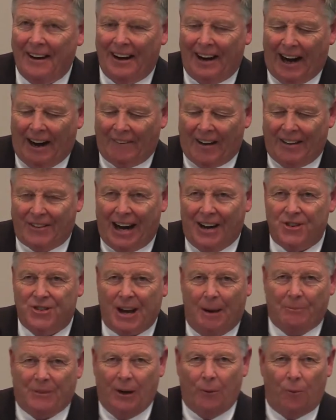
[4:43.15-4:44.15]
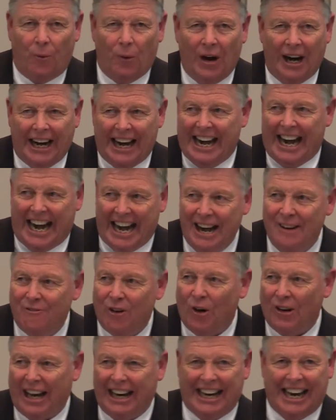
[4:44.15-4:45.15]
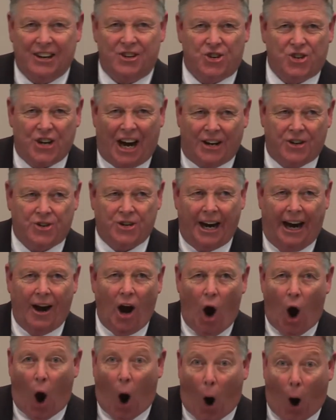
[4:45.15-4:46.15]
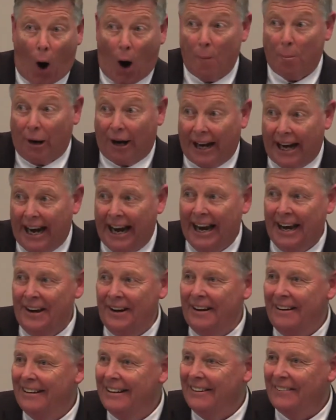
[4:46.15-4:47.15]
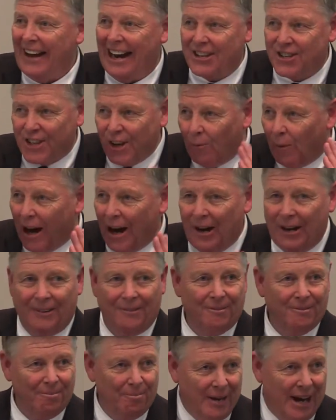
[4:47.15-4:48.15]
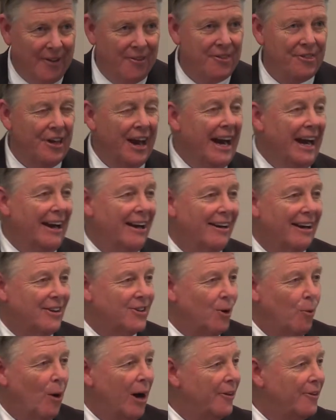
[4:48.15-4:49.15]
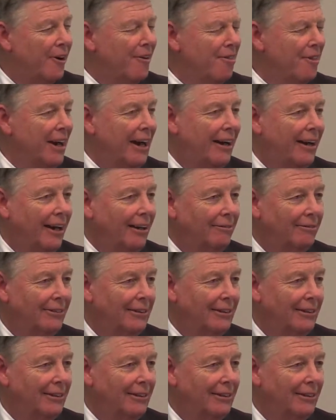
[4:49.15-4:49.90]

Have they done something really evil to get such a horrible end? That's the way men think. That's the way they're thinking.